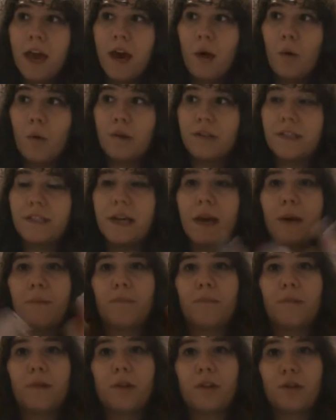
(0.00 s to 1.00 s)
was I
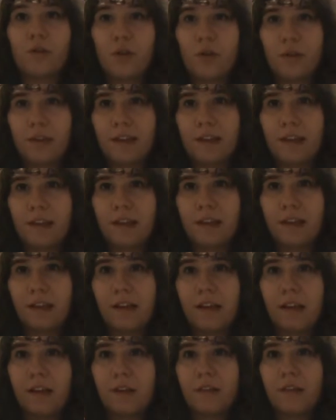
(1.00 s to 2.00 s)
think
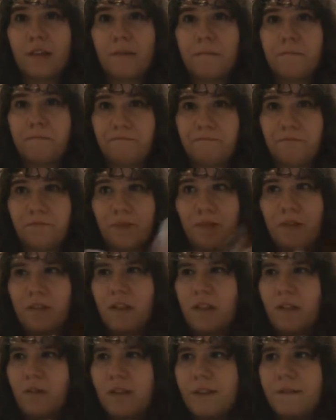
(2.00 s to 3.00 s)
it
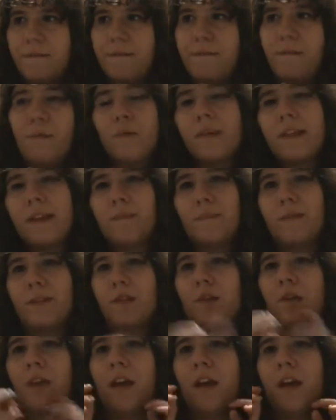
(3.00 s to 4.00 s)
was the 4th
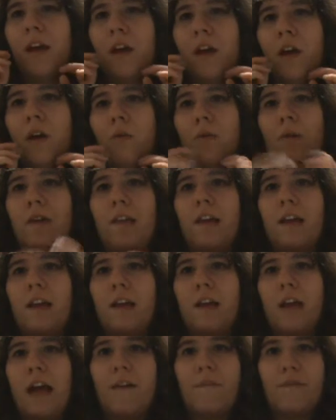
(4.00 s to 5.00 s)
episode where
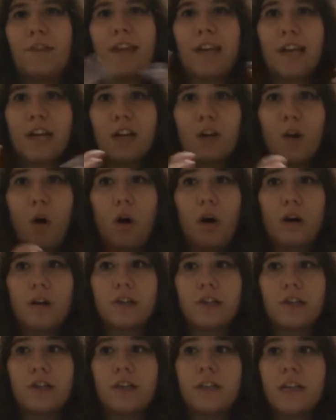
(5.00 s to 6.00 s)
they have the in
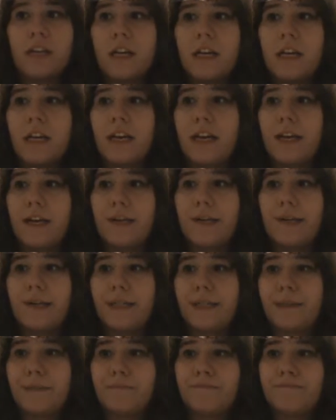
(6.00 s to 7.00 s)
auction,
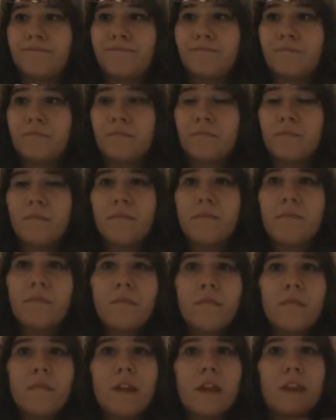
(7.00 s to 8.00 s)
and
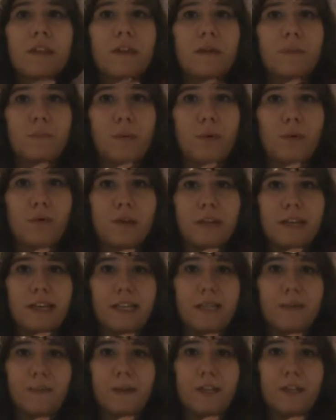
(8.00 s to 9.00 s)
the
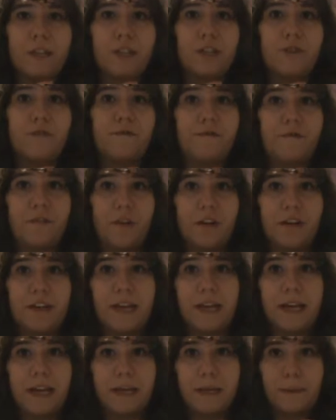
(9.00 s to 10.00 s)
Baudelaires managed to find
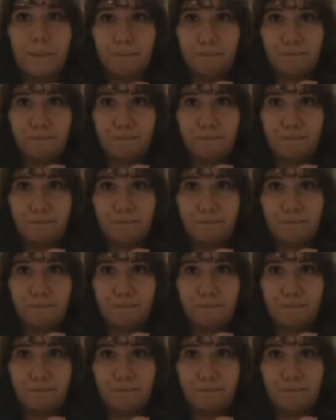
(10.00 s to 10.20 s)
a